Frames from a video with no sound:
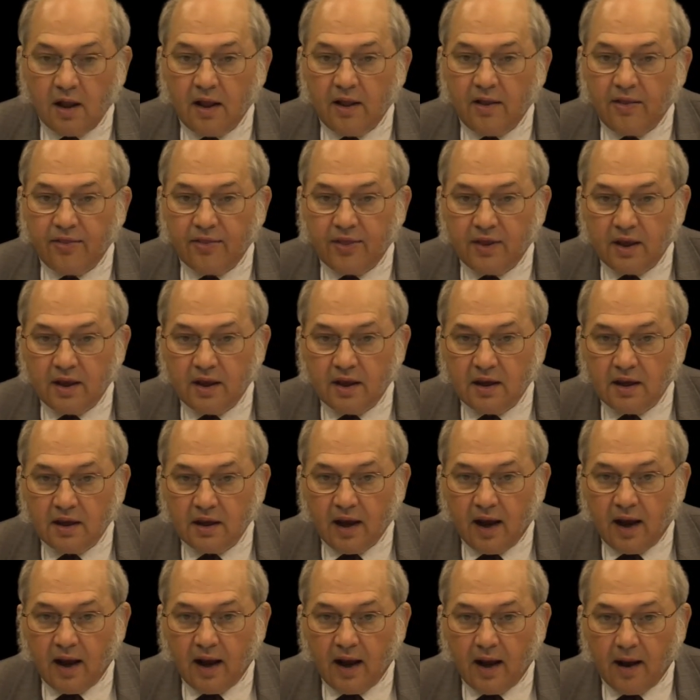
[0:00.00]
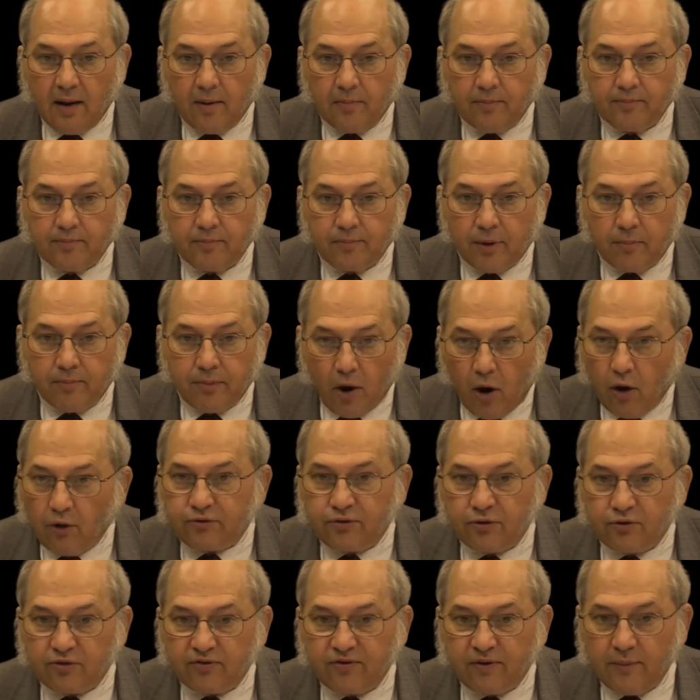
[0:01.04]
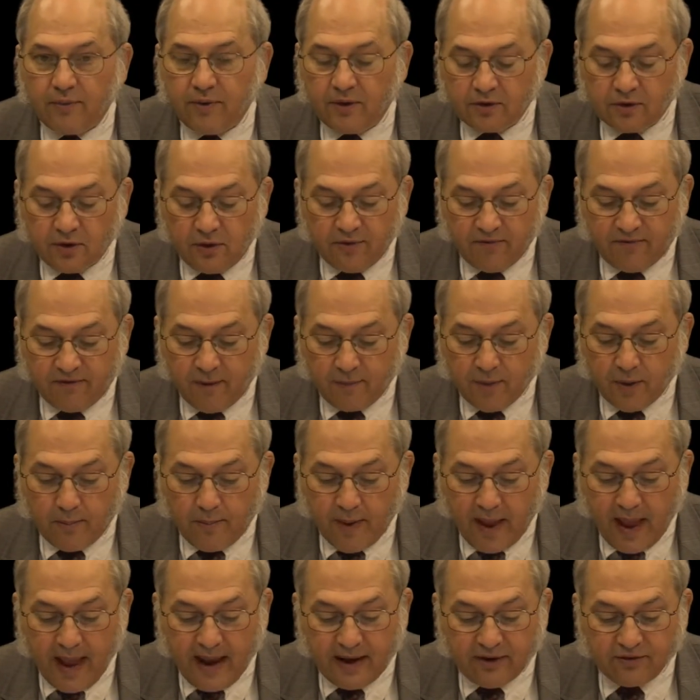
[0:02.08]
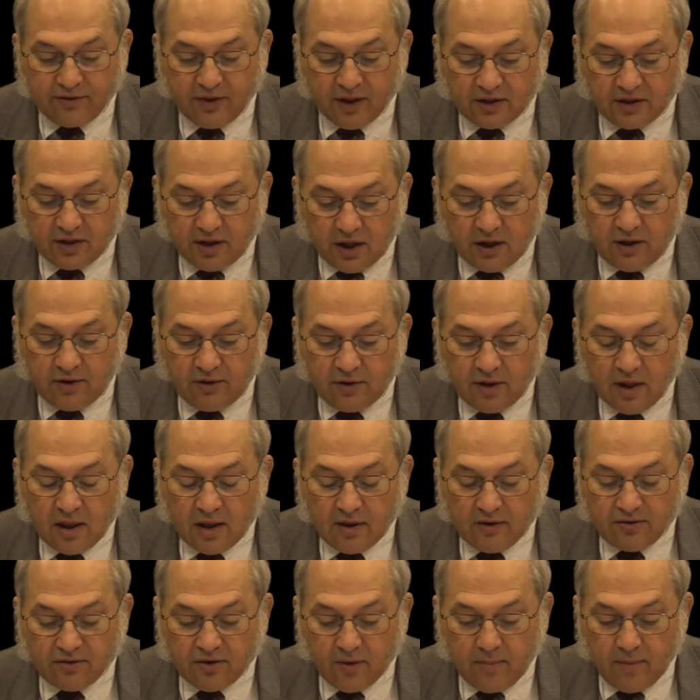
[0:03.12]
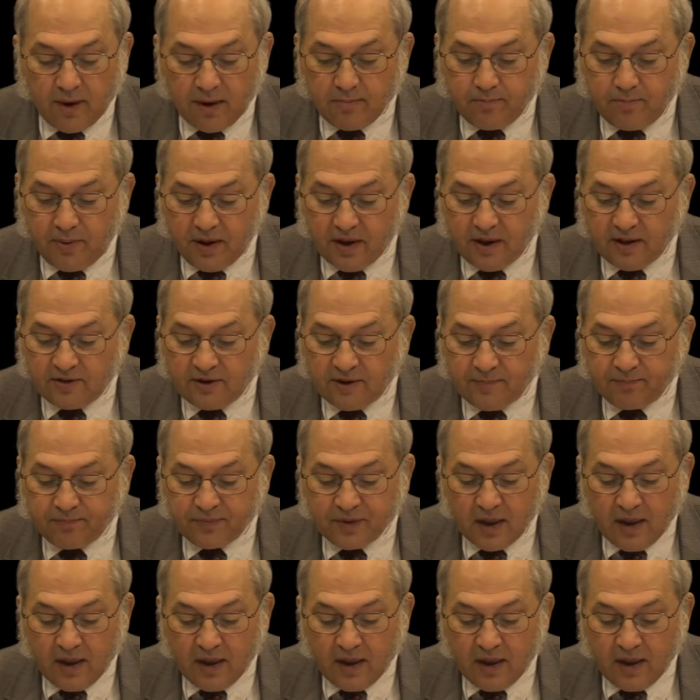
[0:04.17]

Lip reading: the proposals from the banks that did submit bids,